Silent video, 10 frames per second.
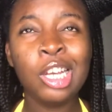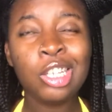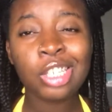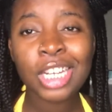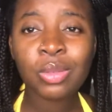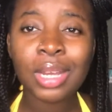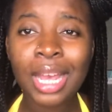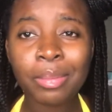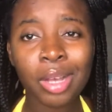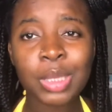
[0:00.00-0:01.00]
So that's why I
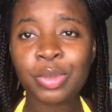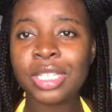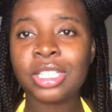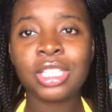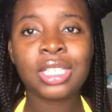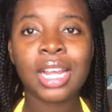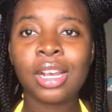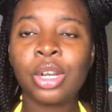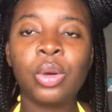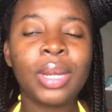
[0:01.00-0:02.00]
like box braids. It's just like a go.